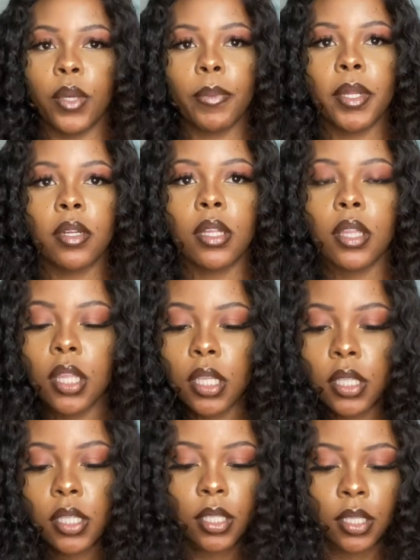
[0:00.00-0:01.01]
way better at
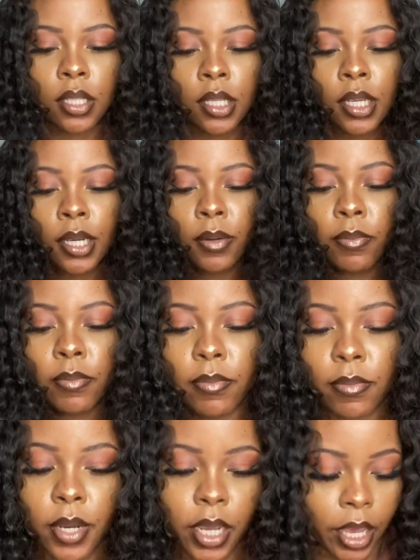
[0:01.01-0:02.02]
this.
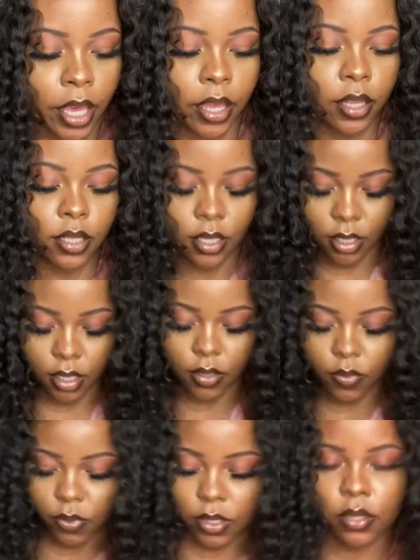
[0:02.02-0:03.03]
My hand
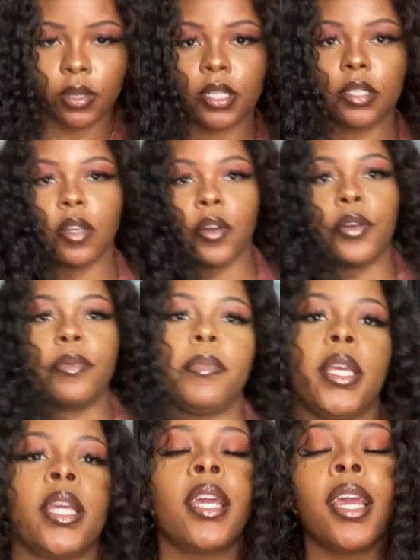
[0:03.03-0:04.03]
is starting to hurt
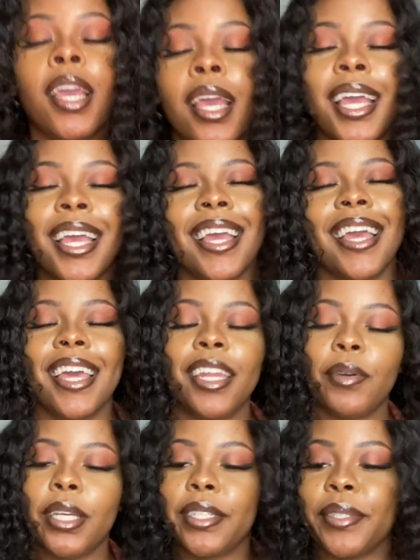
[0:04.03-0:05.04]
me.
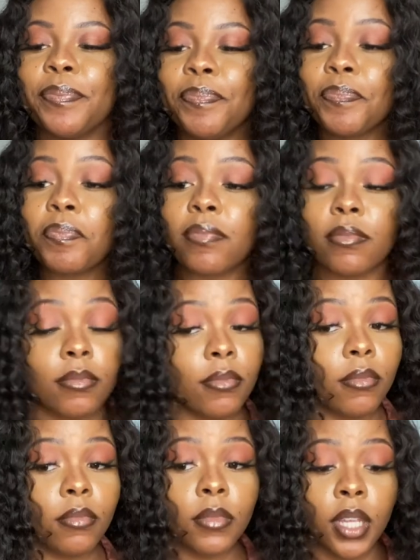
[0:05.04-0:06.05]
Anyways,
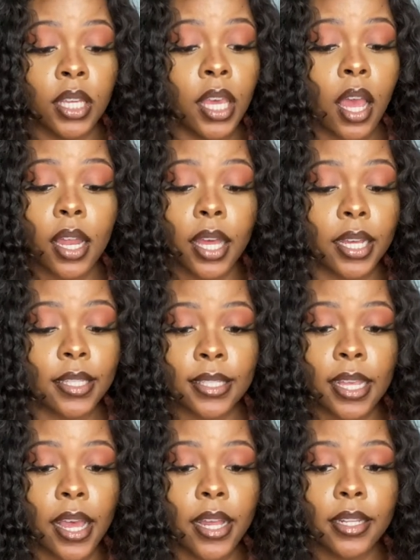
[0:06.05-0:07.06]
yeah, like I
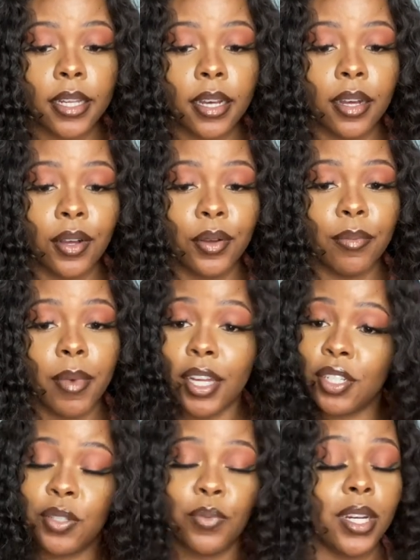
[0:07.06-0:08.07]
said, I
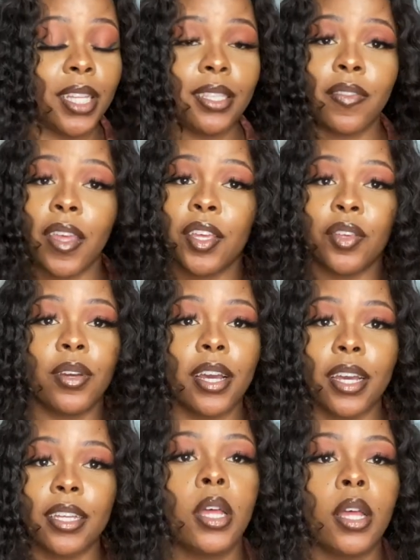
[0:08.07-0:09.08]
just wanted to thank you
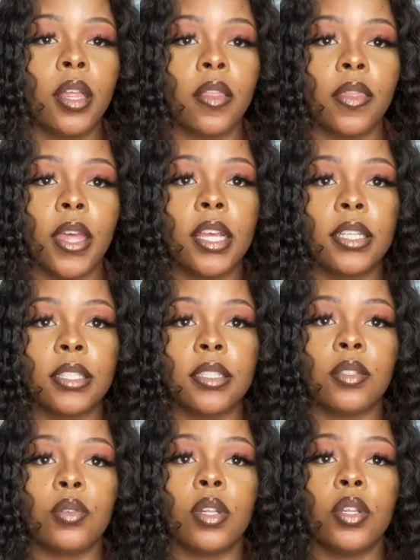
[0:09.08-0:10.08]
guys. Thanks
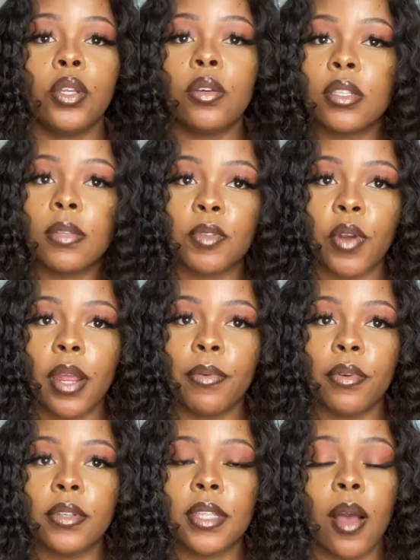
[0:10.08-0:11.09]
to the new
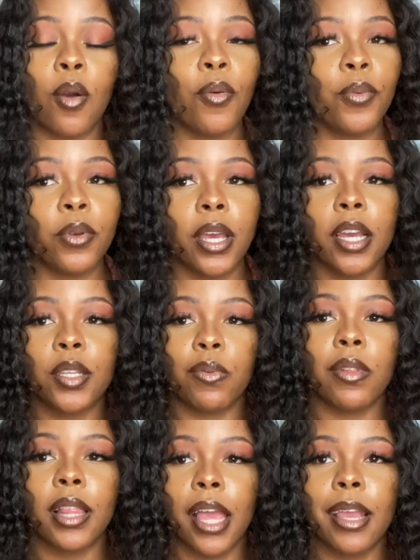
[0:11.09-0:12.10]
subscribers. I hope you guys
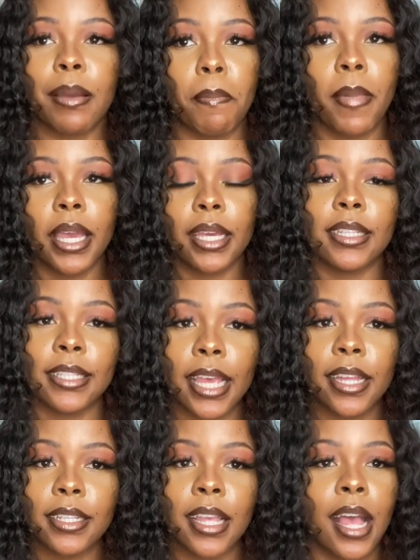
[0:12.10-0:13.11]
will like my
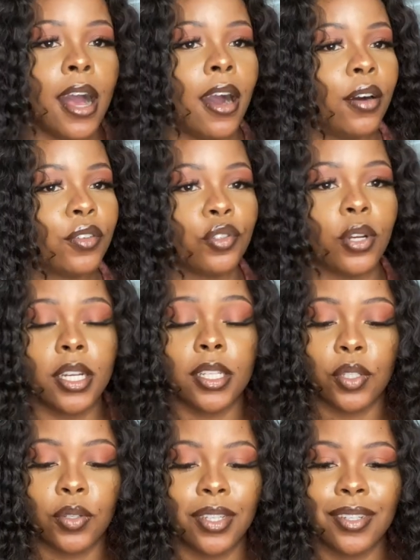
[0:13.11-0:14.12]
content. I'll try to
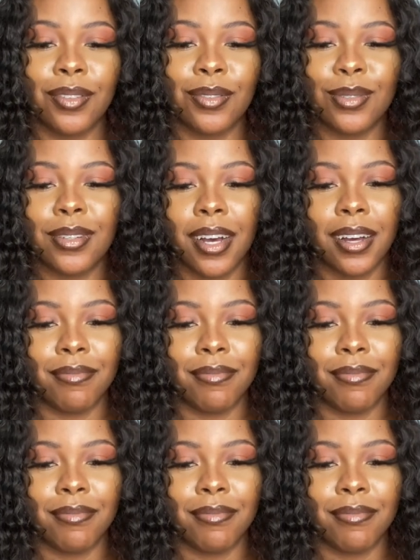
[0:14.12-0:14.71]
do, you know,